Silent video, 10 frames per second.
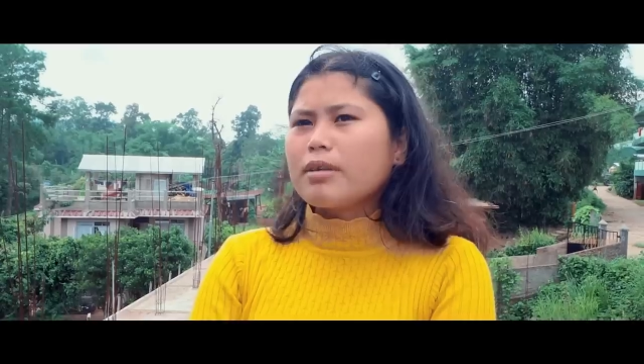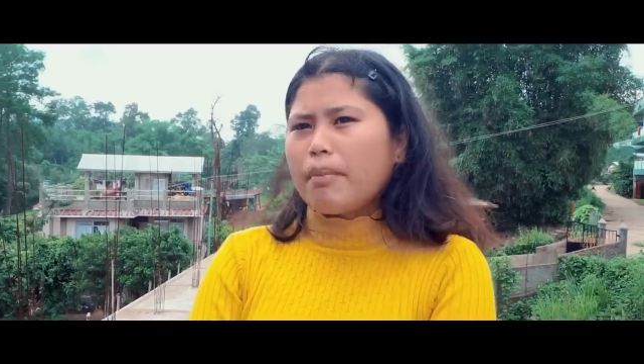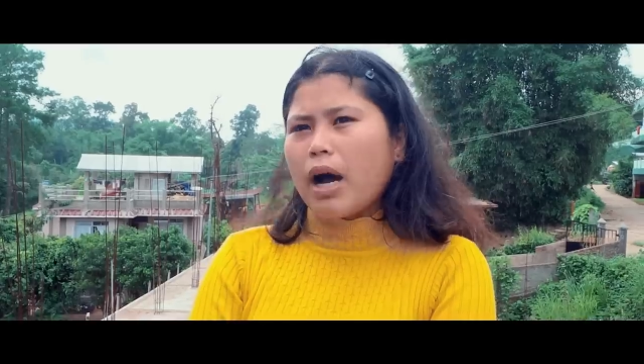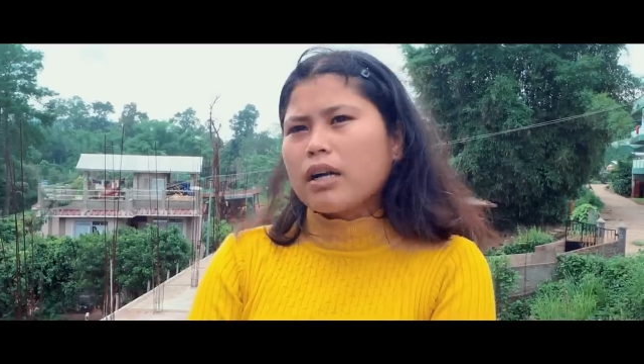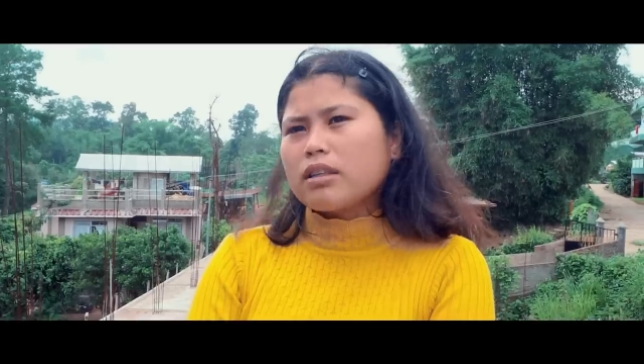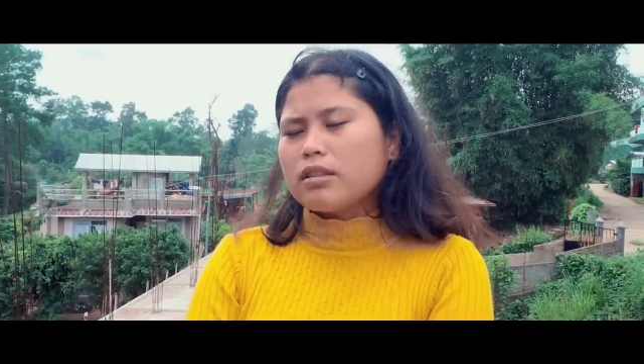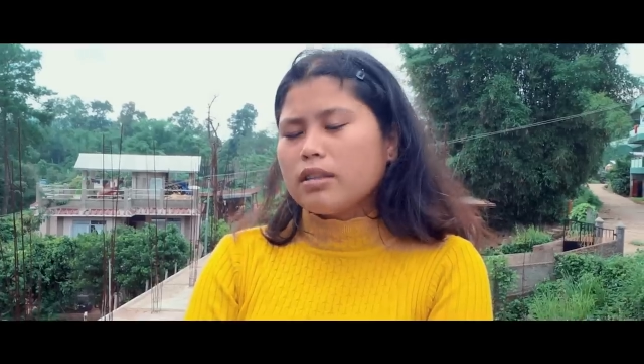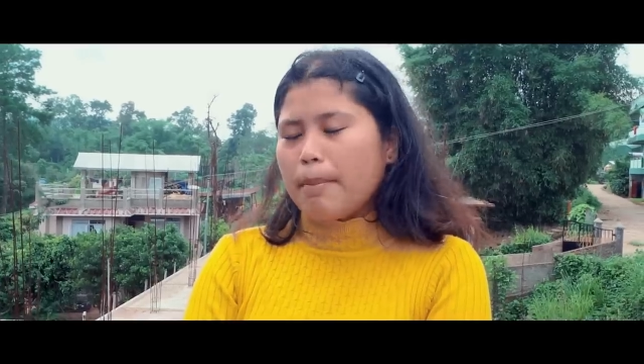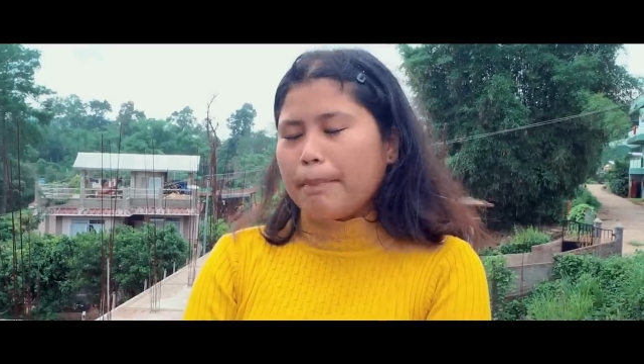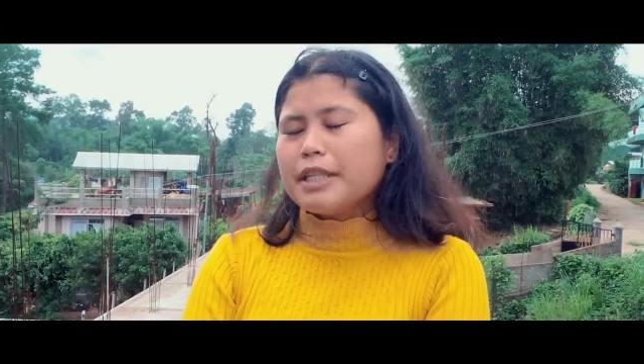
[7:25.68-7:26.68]
Mark,
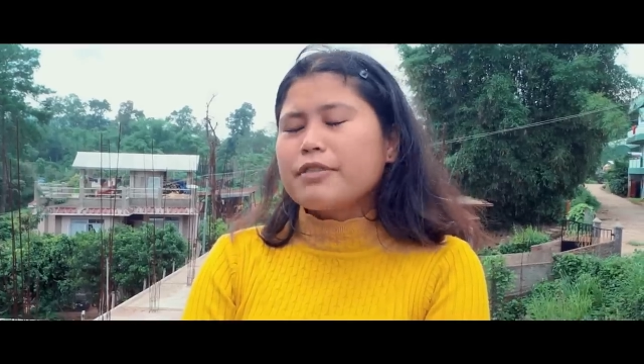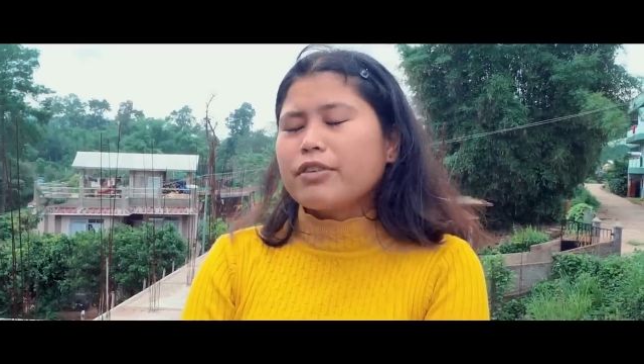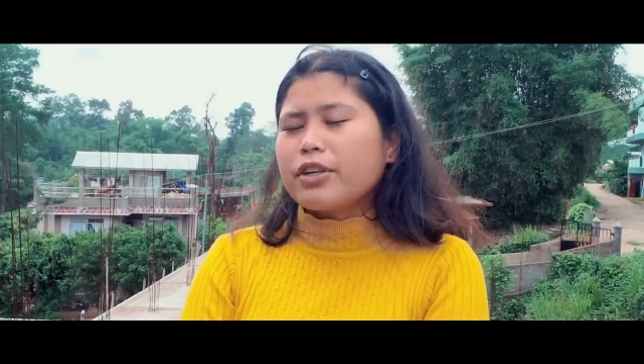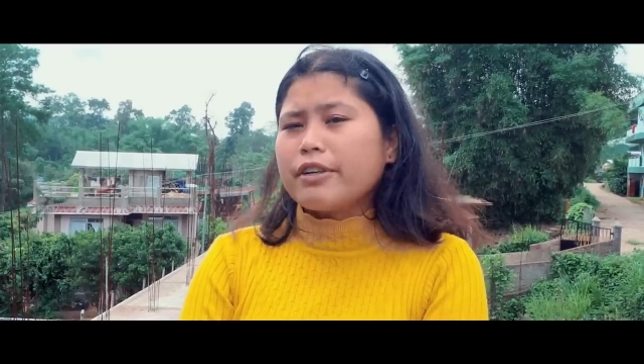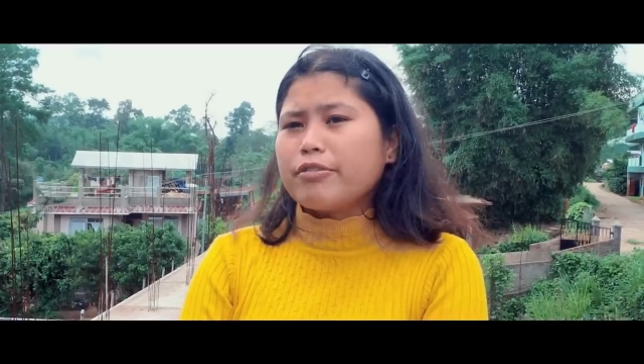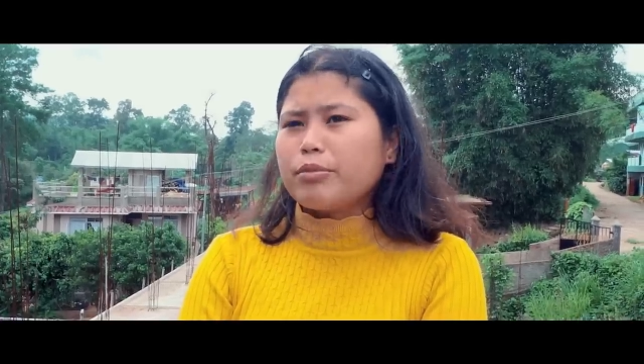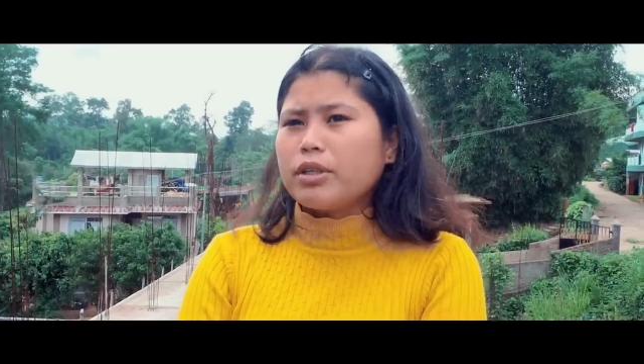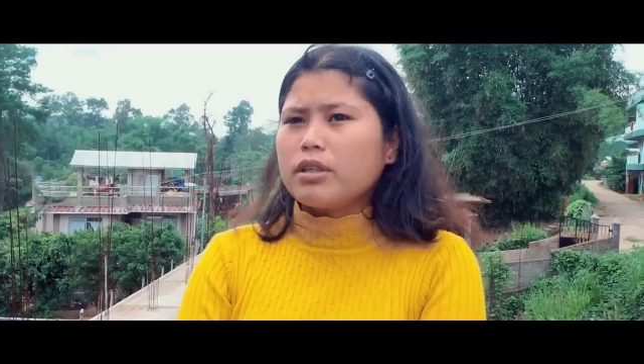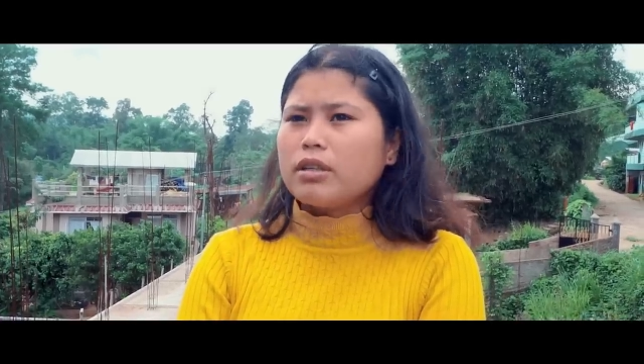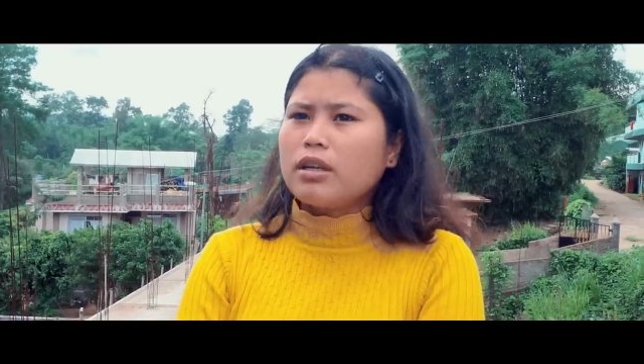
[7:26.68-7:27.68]
please forgive
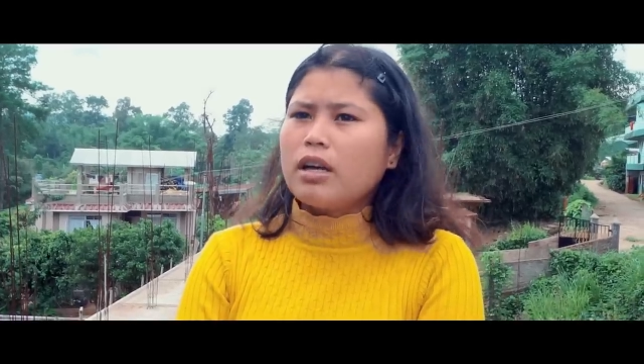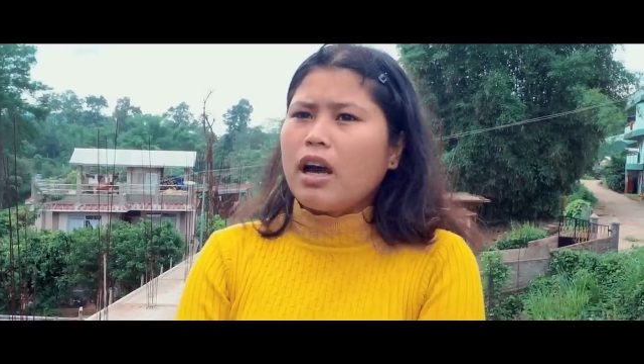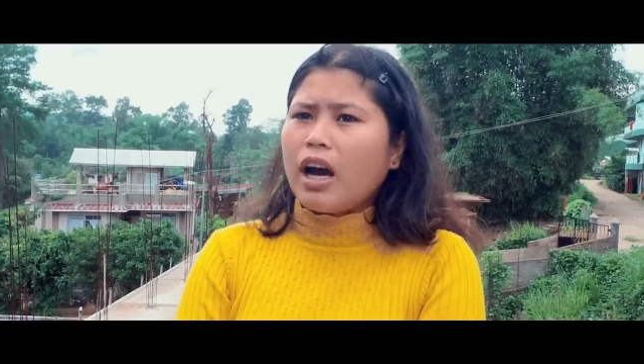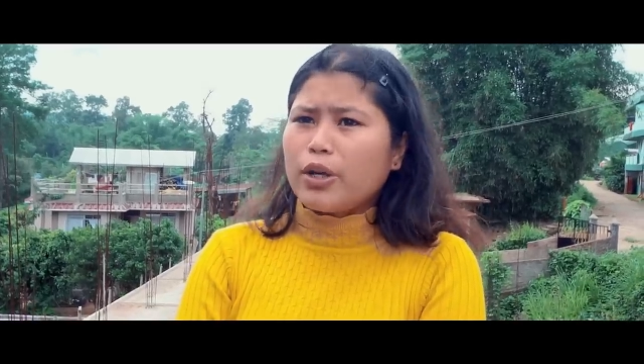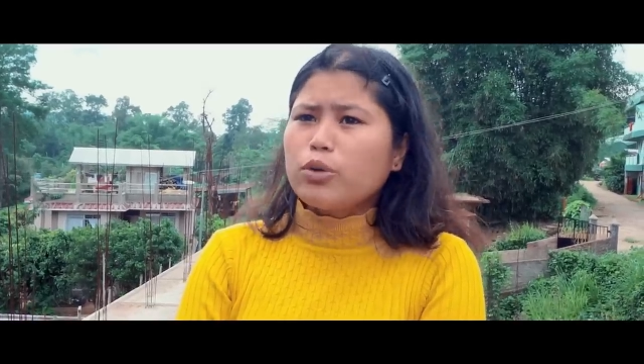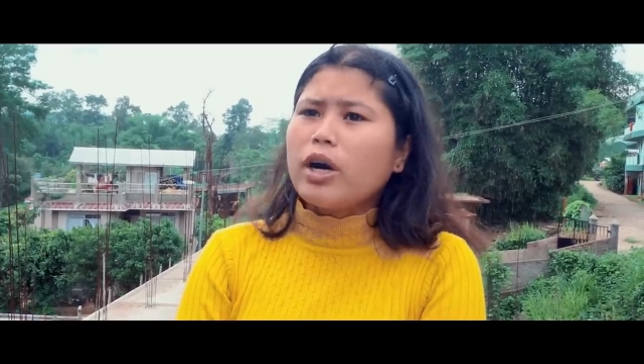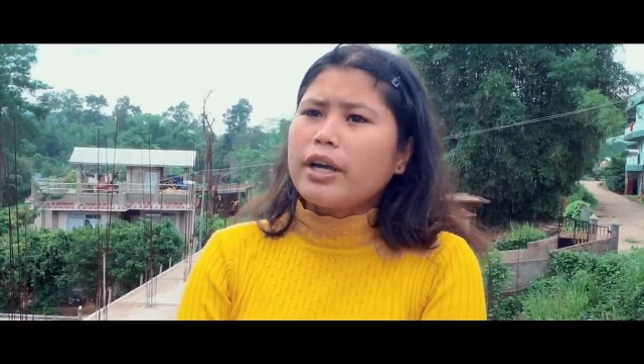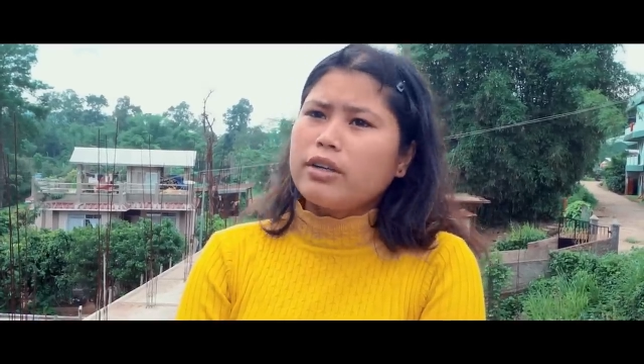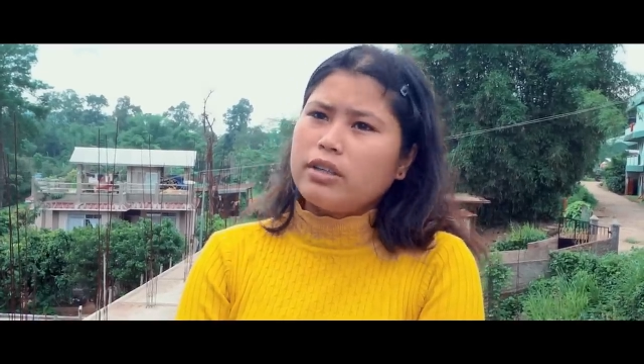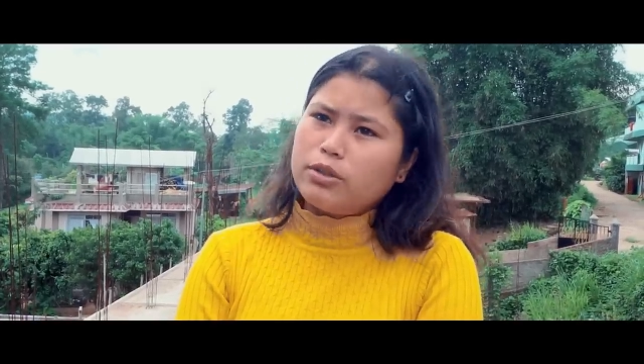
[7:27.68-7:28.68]
me. I know
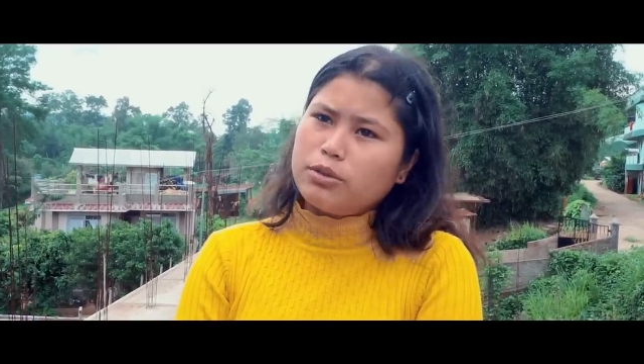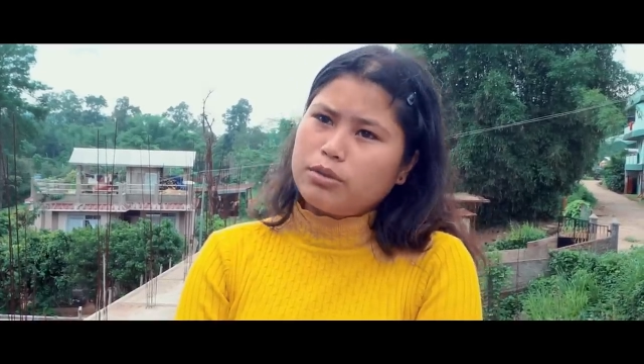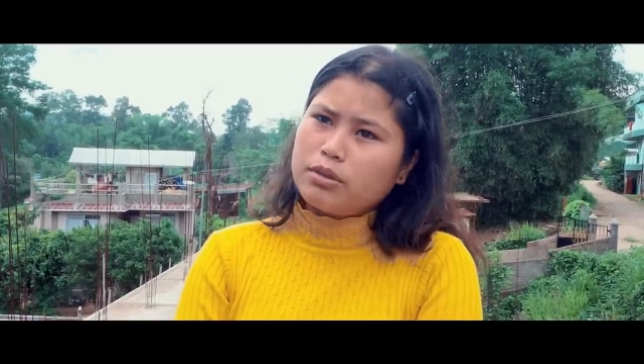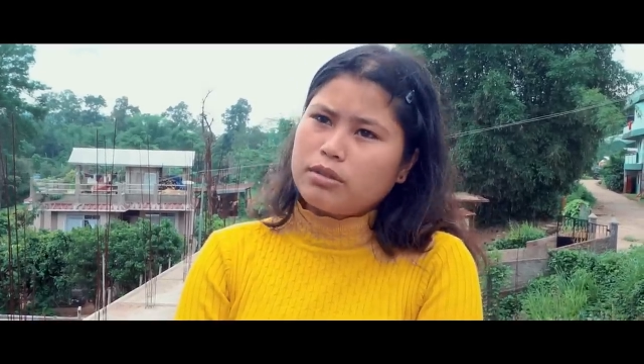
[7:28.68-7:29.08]
I hurt you.